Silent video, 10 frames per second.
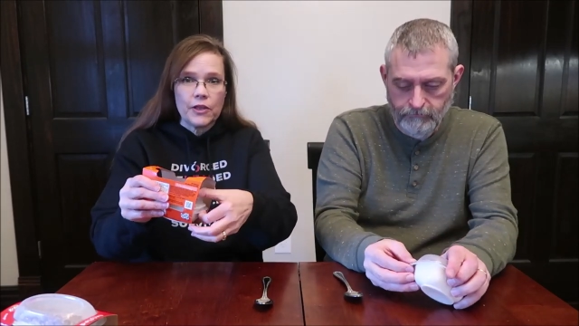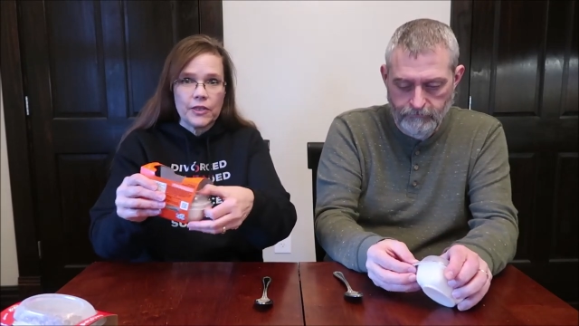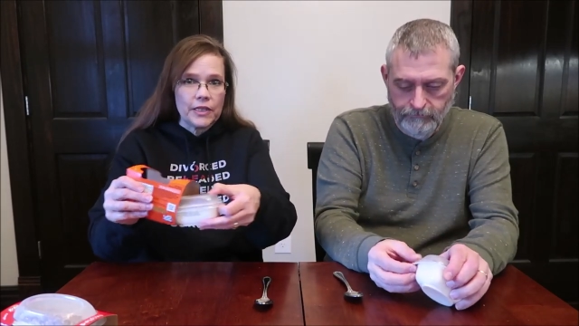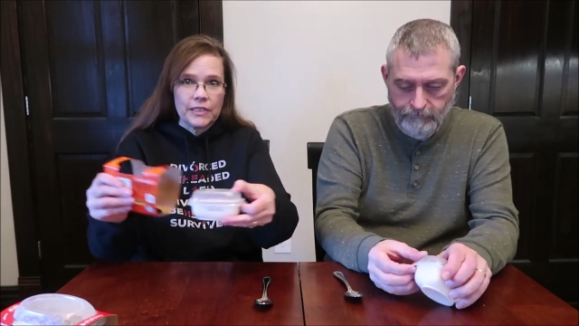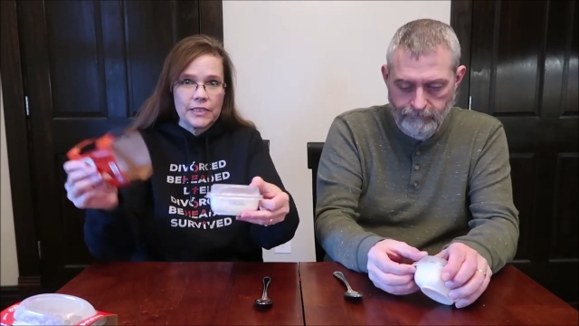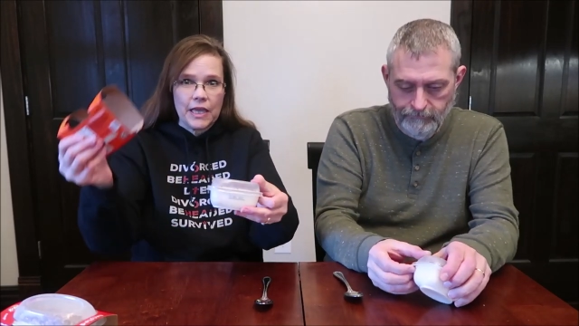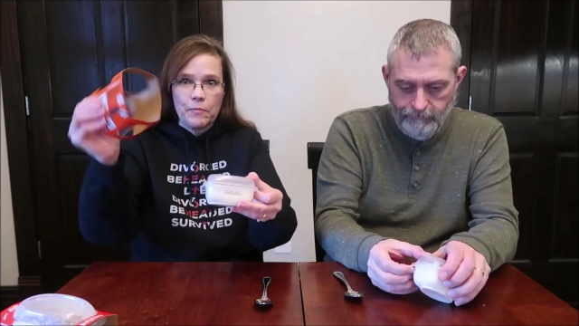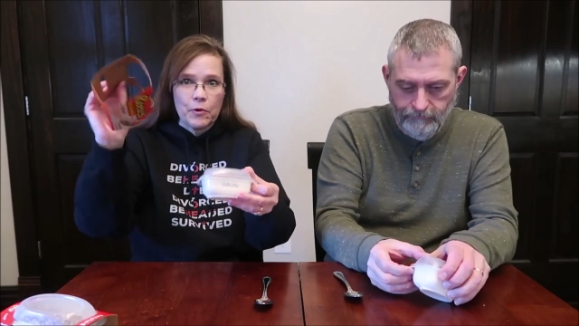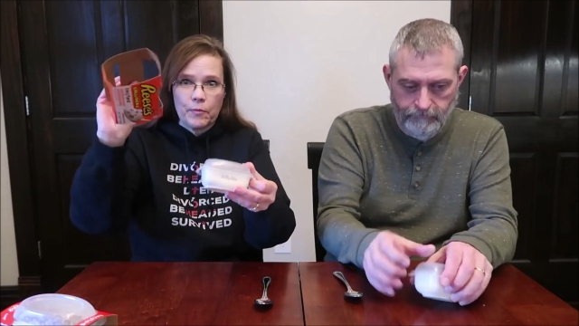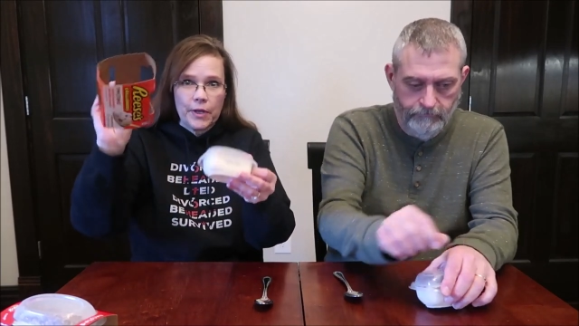Speaker 1: nothing that's
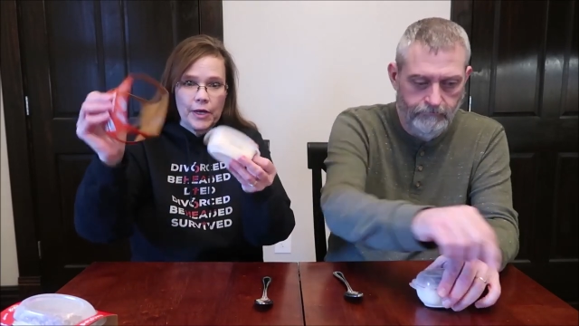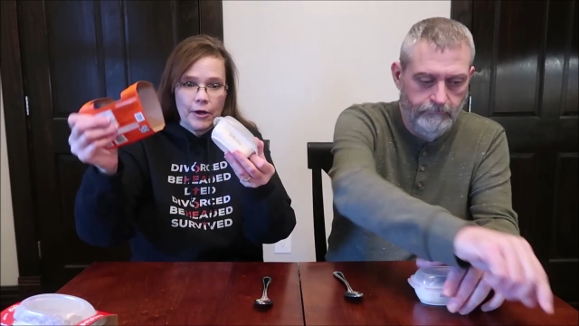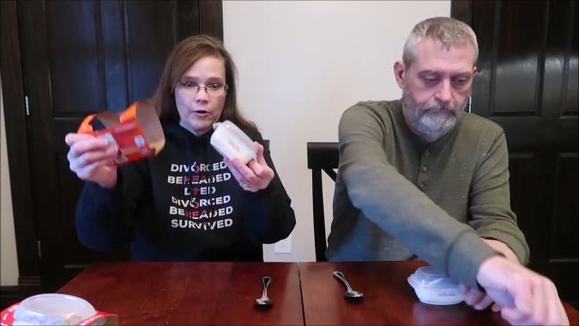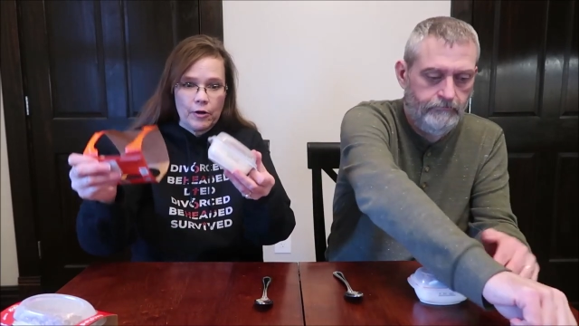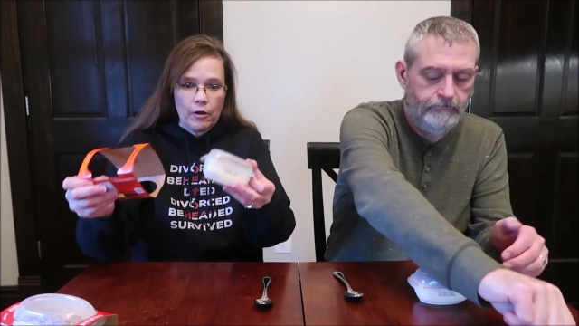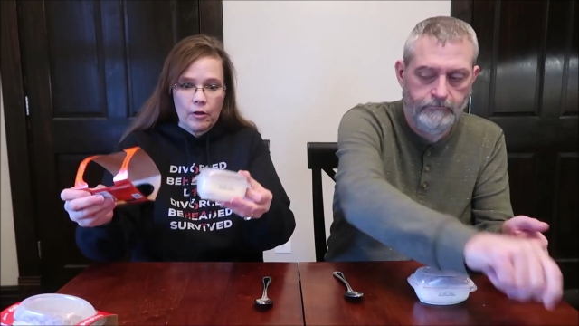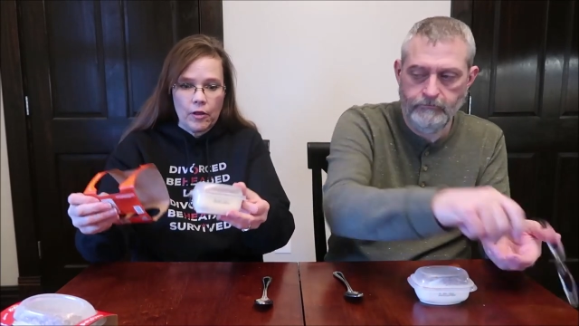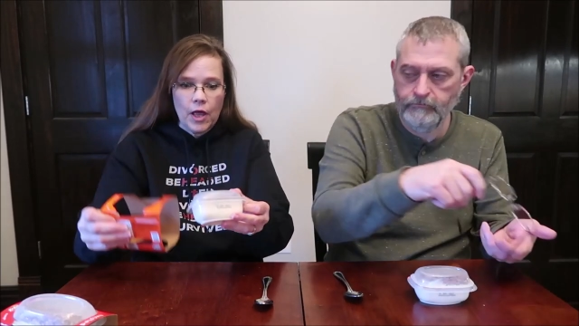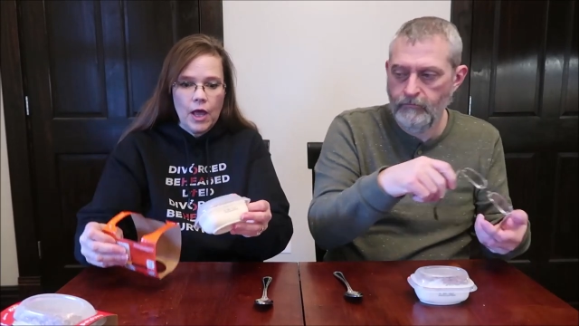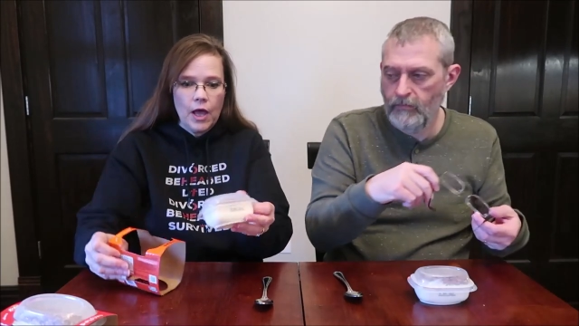keeping them in here at
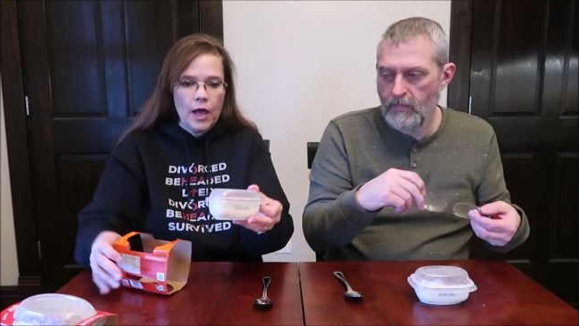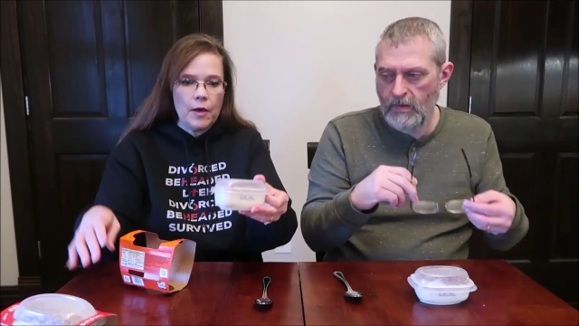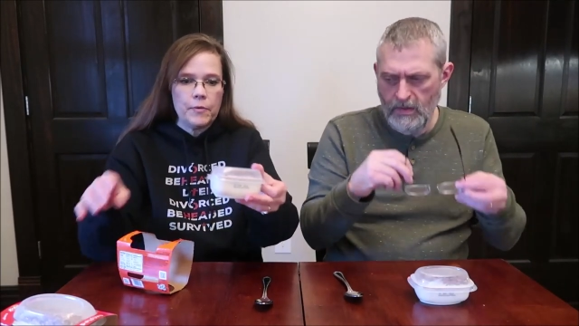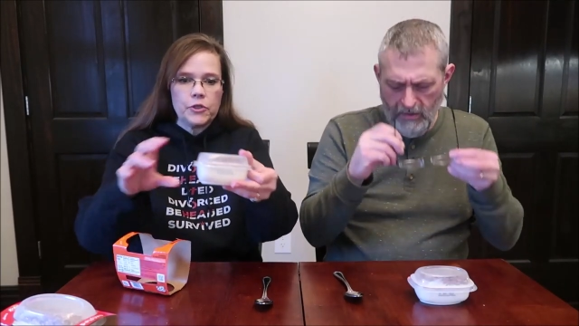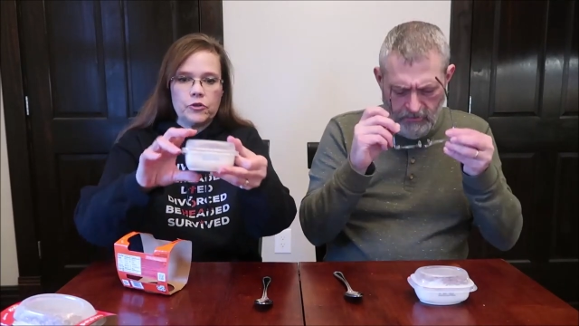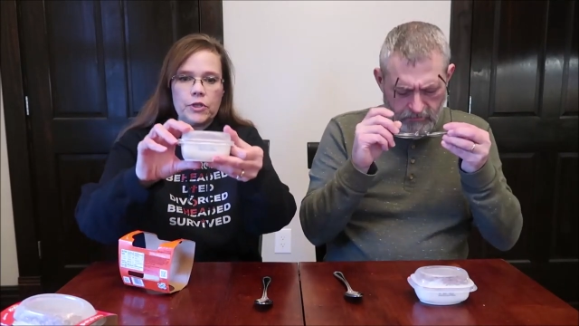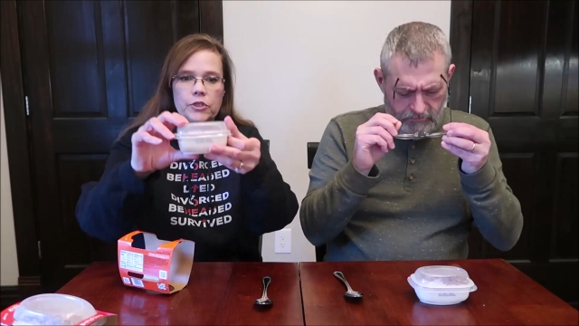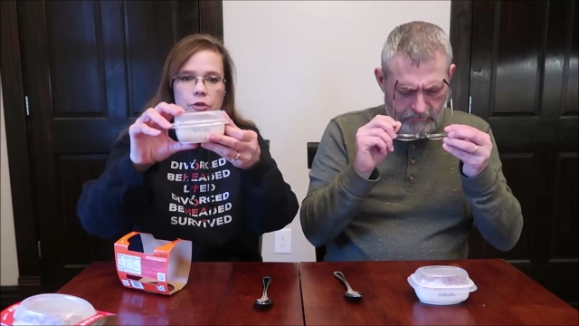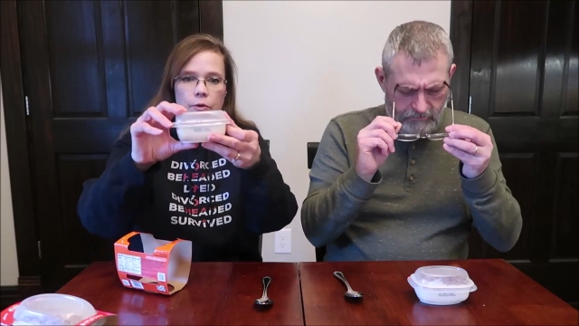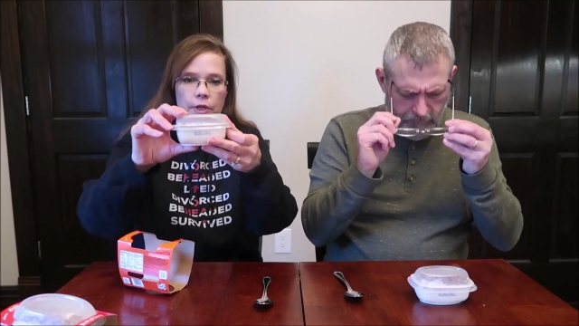all uh, but you
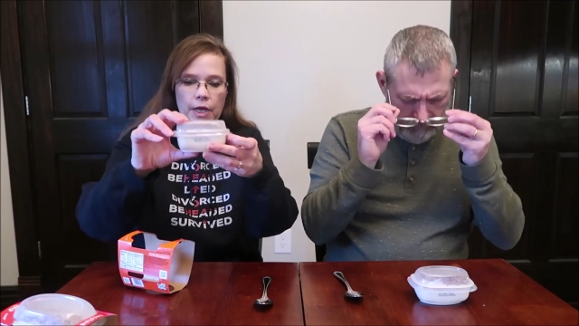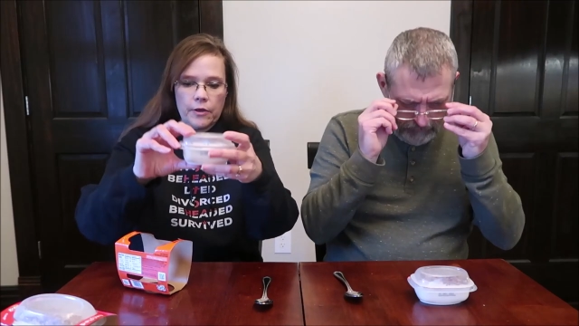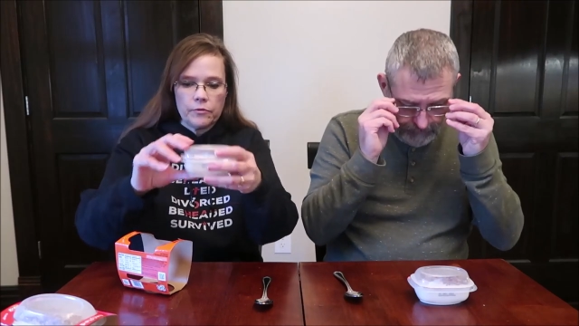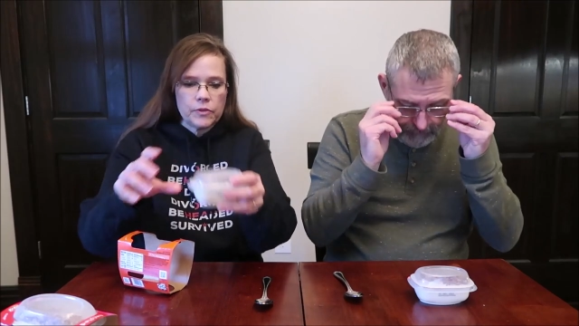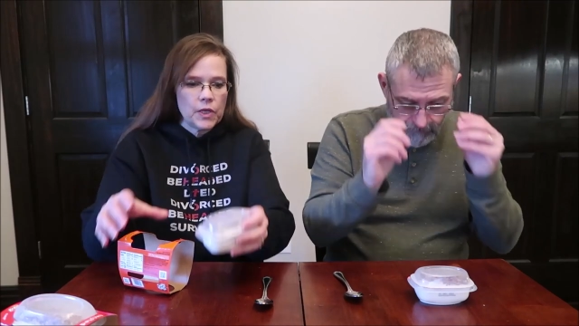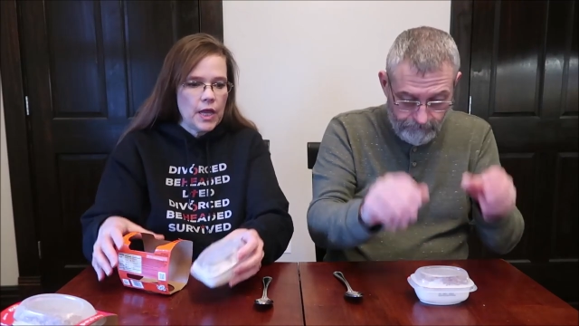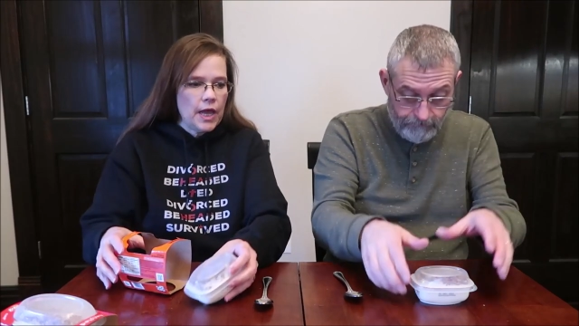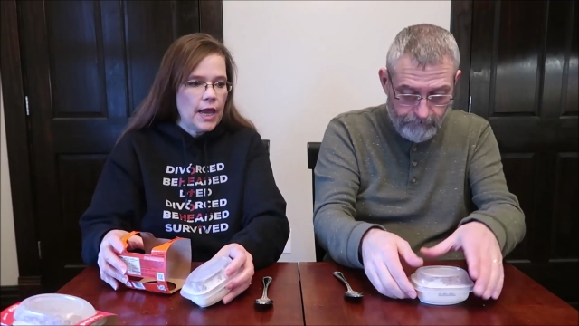get two of those